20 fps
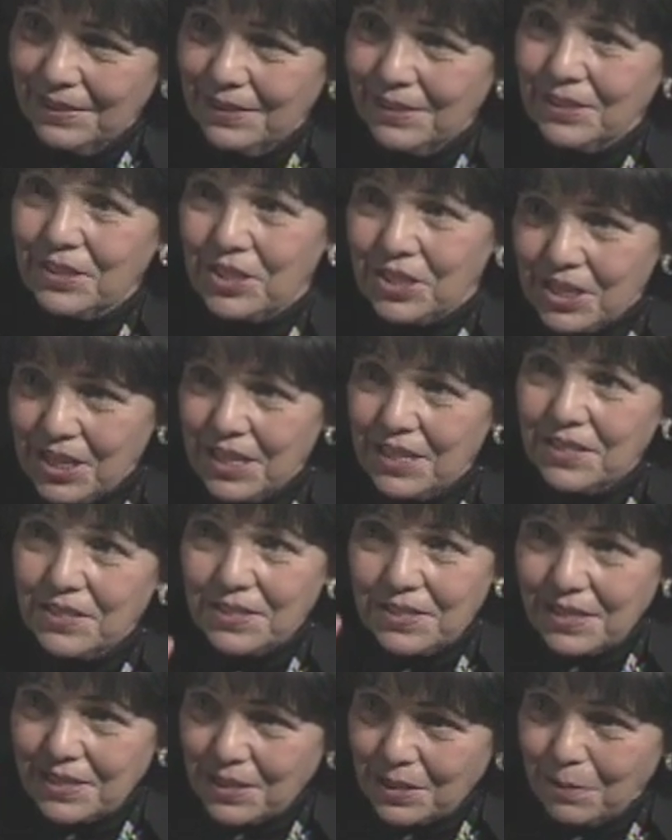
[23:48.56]
sharing
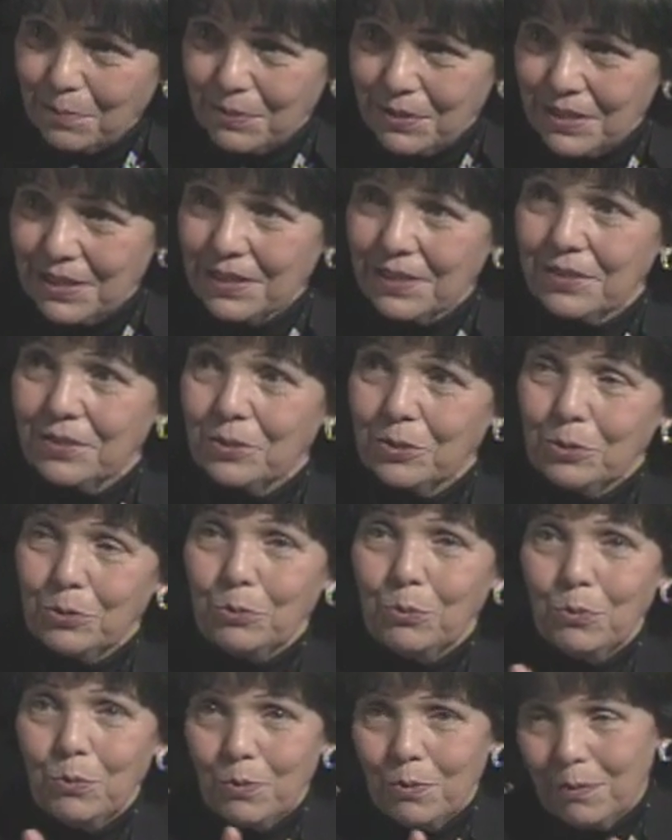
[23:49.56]
the subject
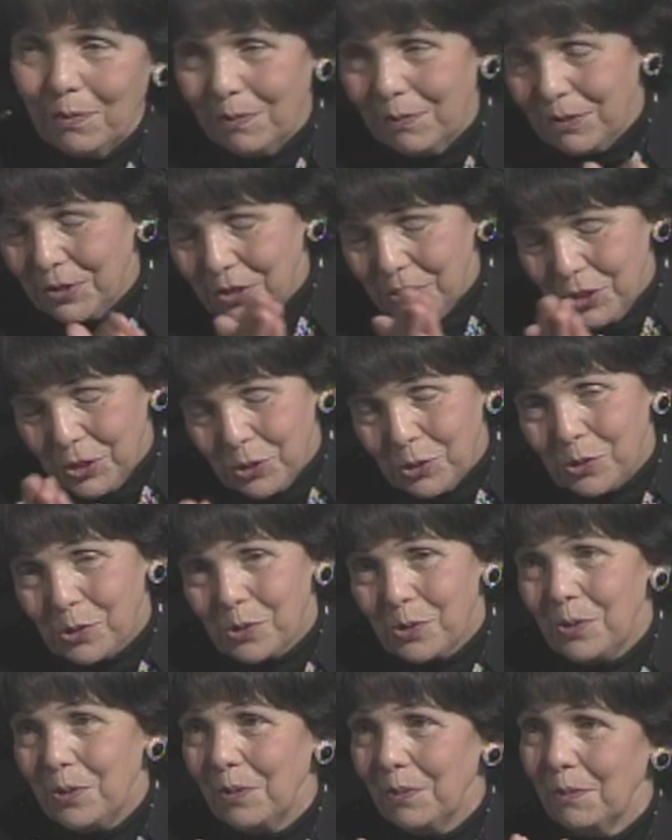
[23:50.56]
to
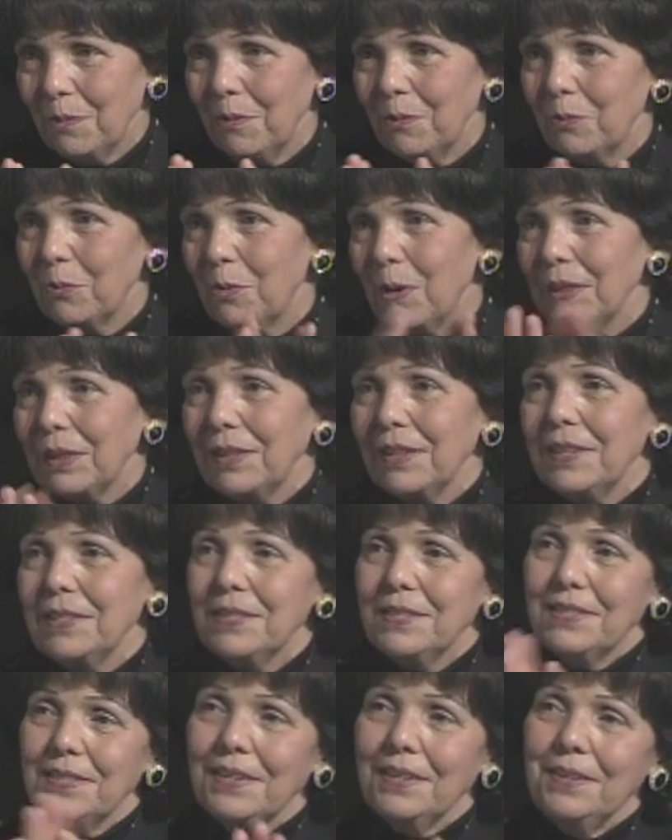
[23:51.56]
show what
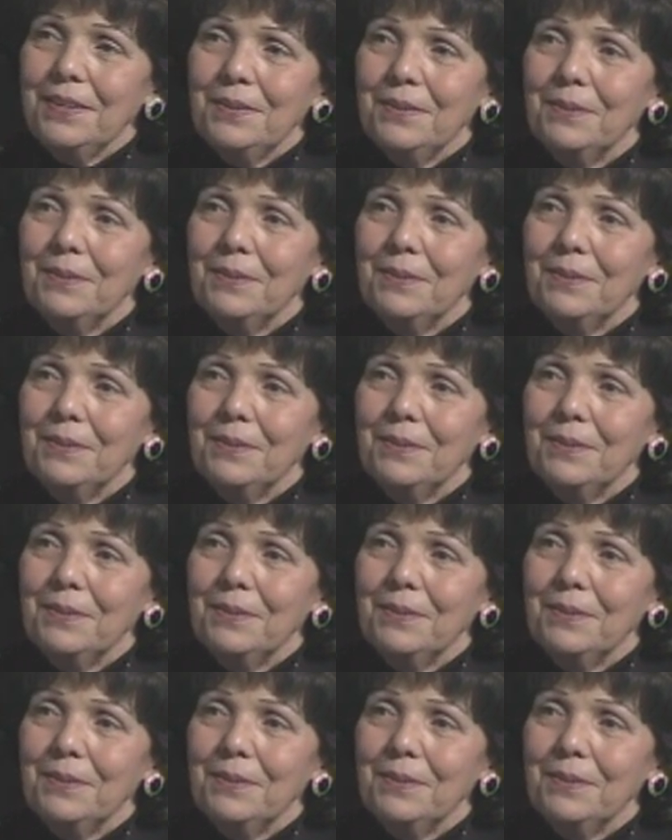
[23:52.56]
is the